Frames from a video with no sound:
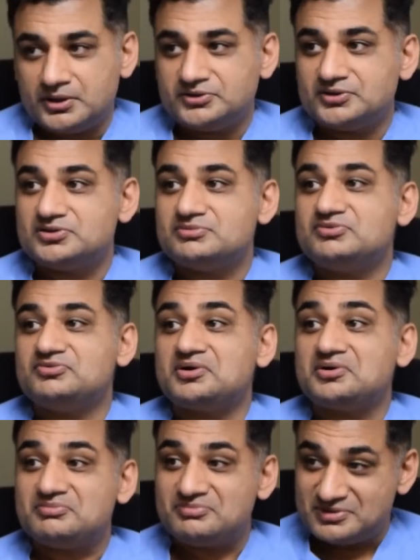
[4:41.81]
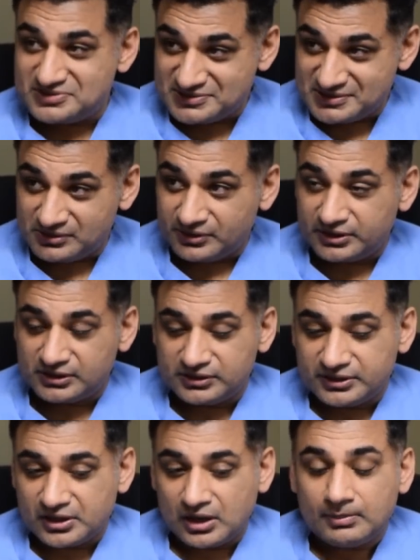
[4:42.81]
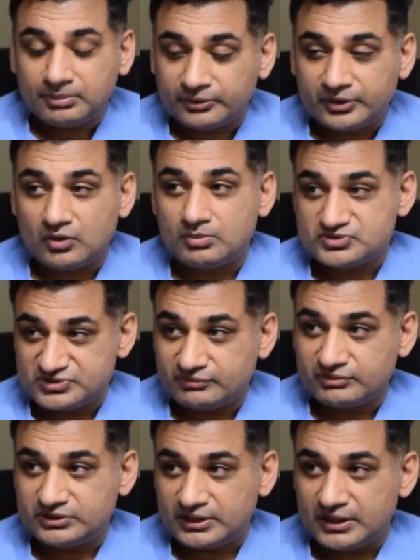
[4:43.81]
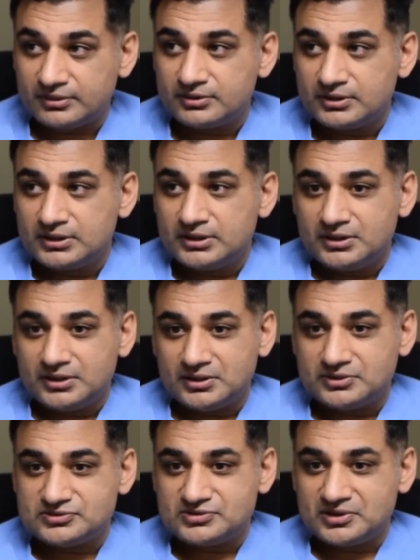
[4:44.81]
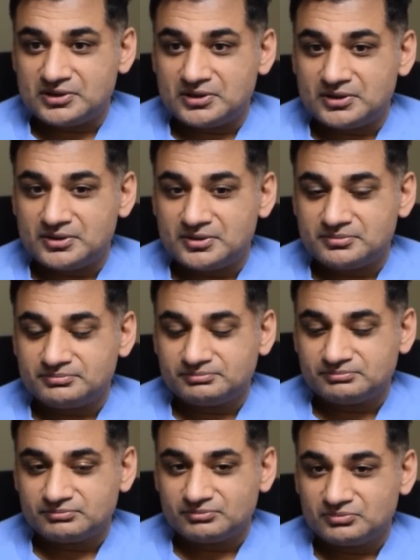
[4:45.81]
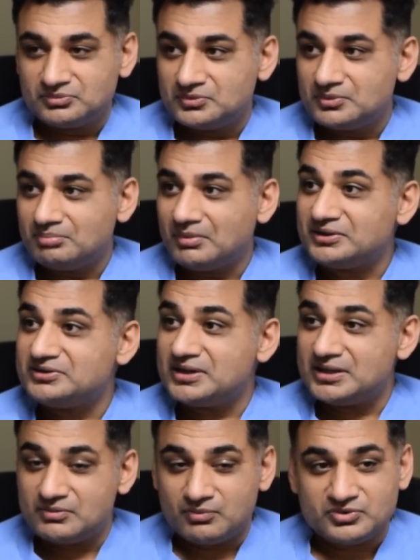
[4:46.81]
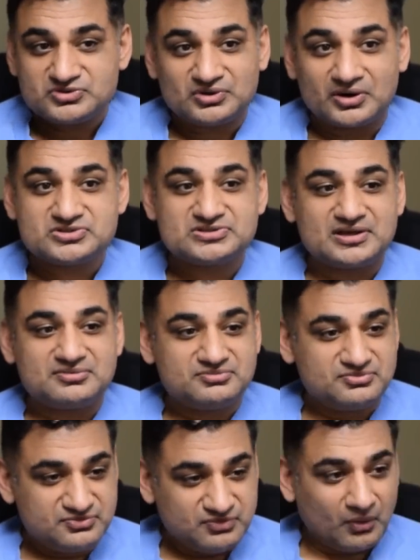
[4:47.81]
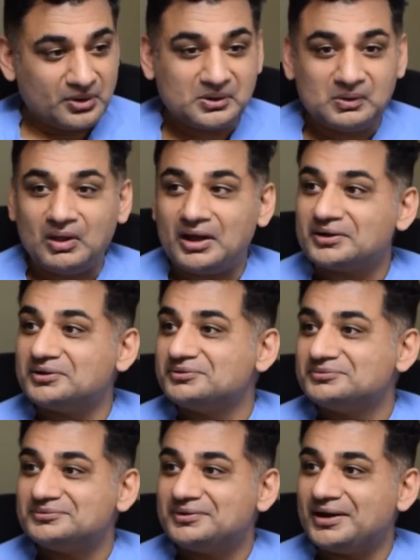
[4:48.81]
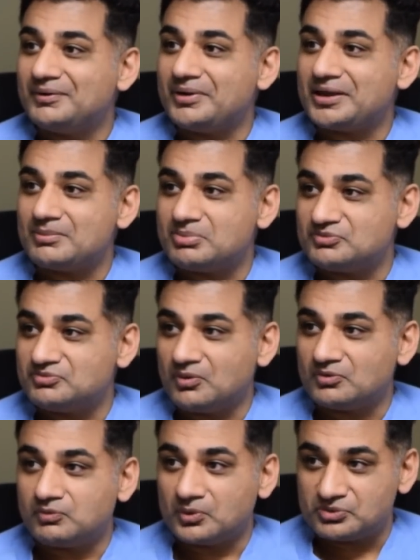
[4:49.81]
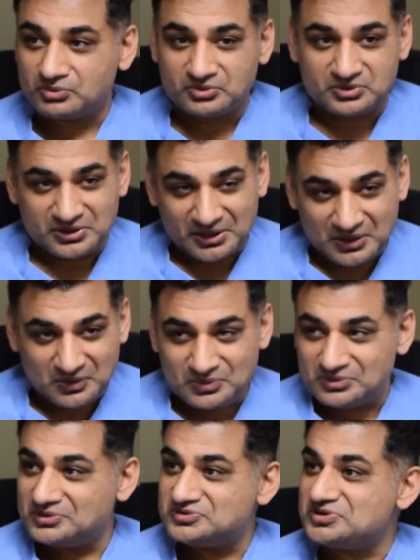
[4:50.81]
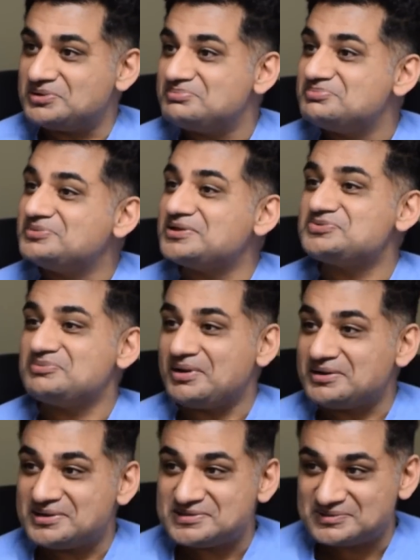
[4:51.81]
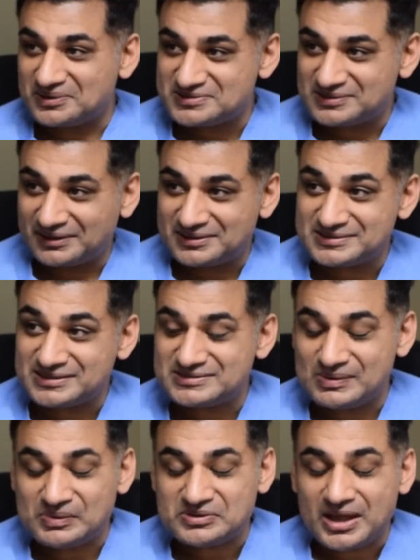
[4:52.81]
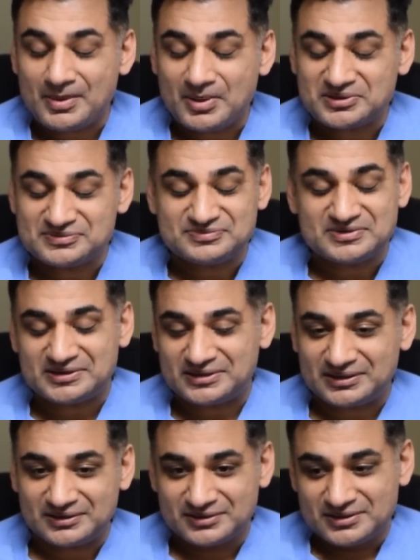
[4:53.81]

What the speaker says: I tend to be very busy clinically. I operate almost every day. And my day starts at 4 o'clock. I wake up at 4:30, and I go to the gym. That's what my day starts like, because that's the only time I can fit it in.